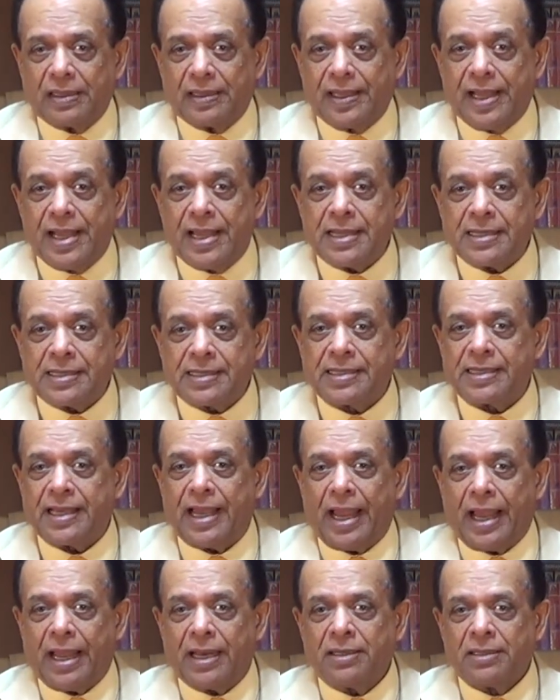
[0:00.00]
they
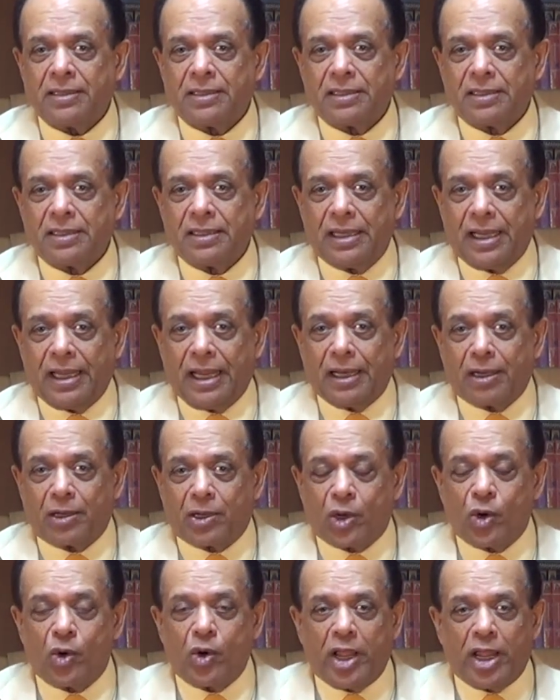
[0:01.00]
said,
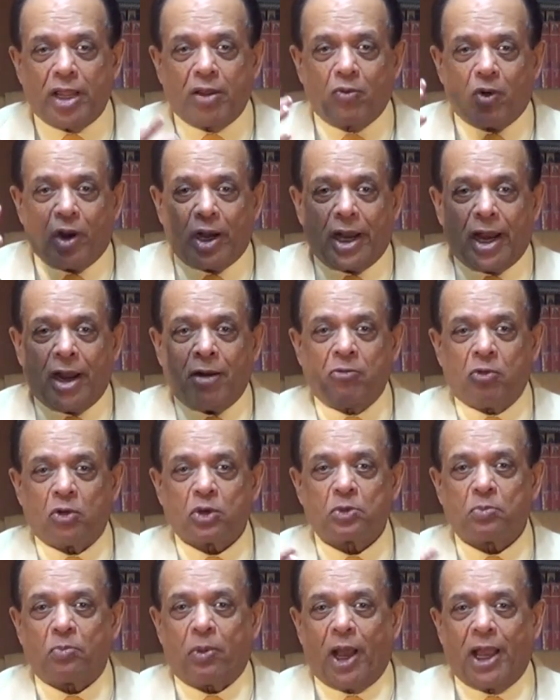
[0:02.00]
including one Air
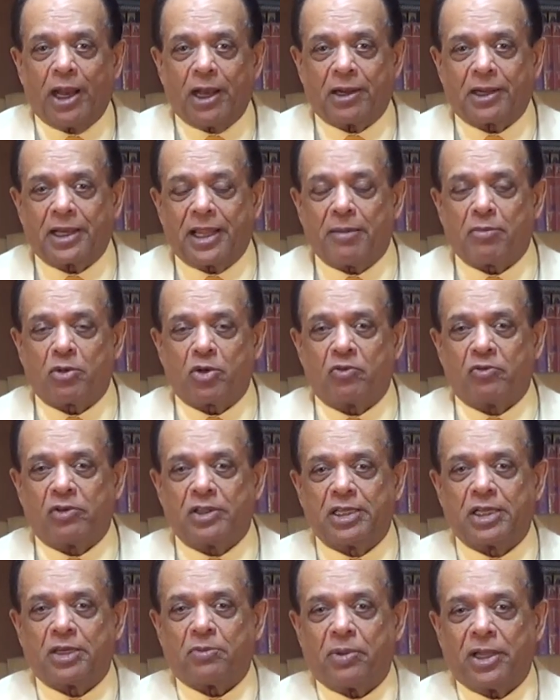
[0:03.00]
Force pilot came to
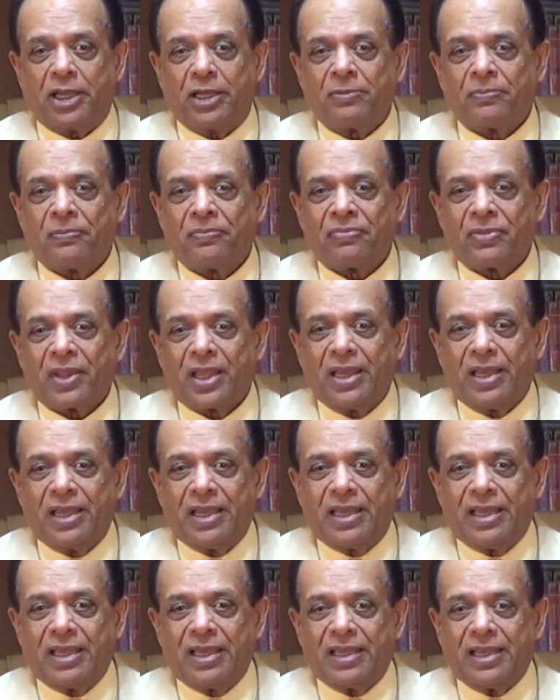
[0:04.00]
visit me,
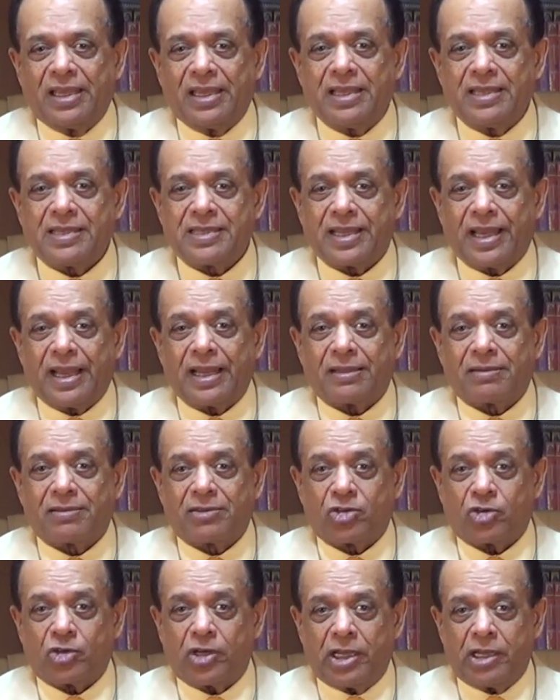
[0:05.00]
he said
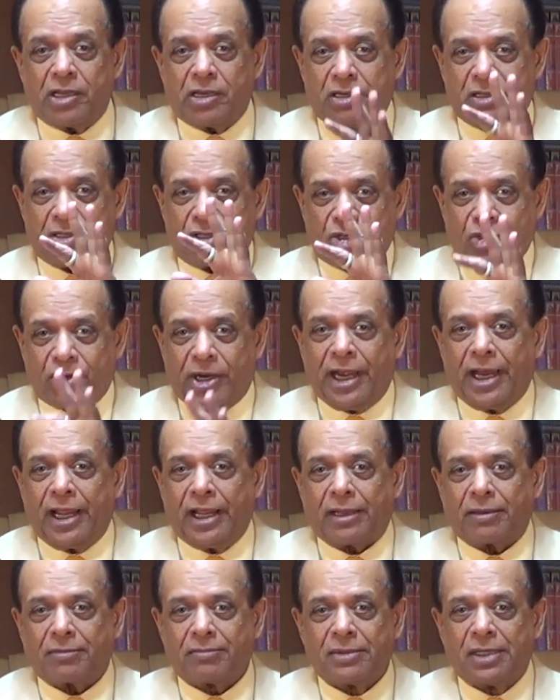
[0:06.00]
3 years
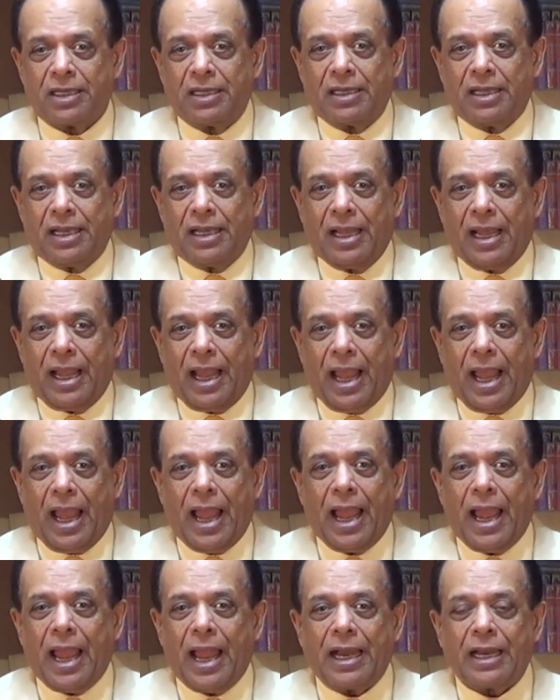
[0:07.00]
training
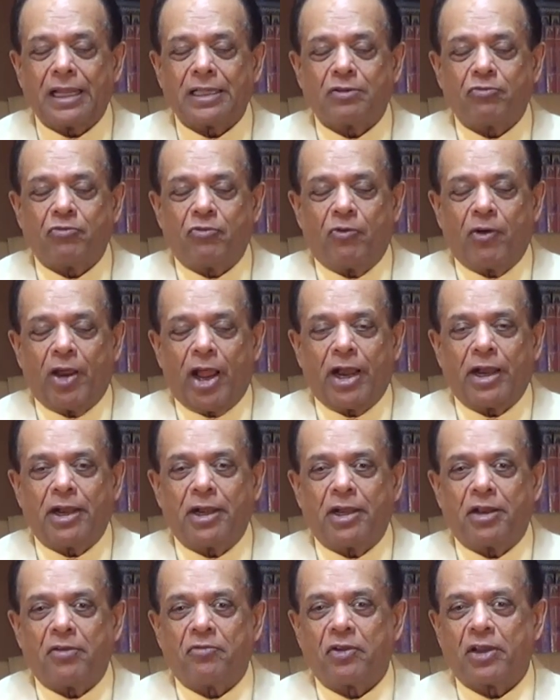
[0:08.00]
and it's
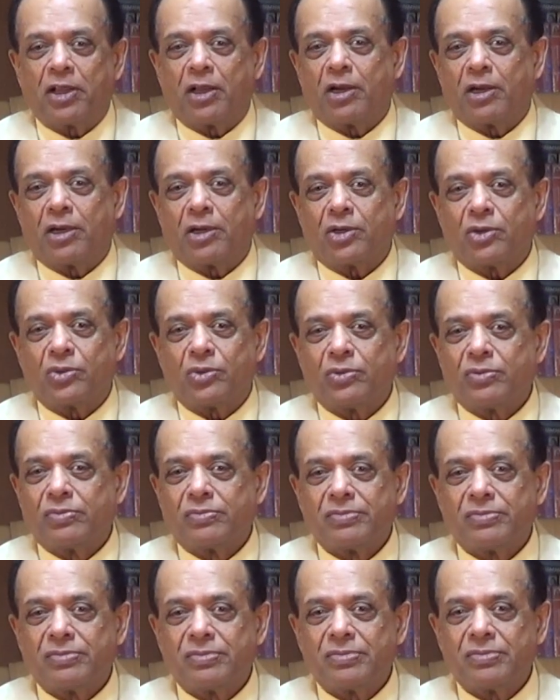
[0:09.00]
very difficult to
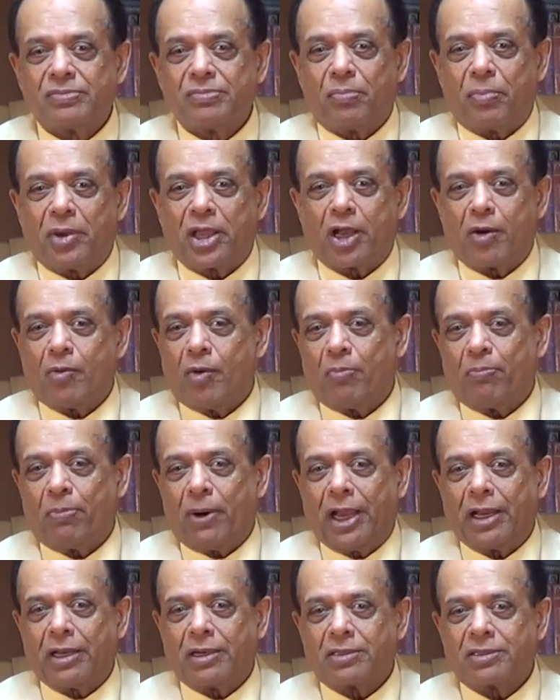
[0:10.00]
become a
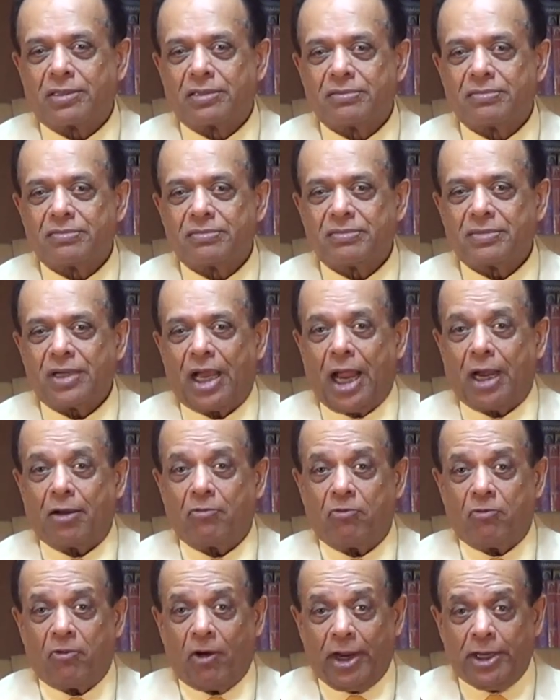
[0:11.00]
pilot. And
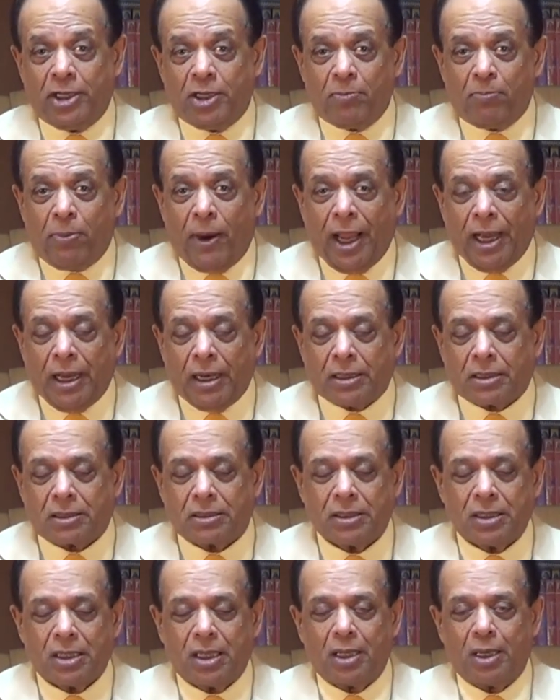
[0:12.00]
fighter
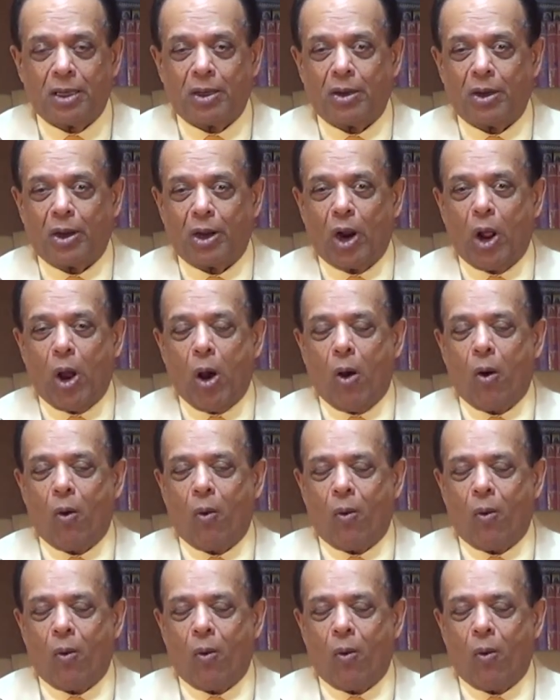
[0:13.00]
pilot? No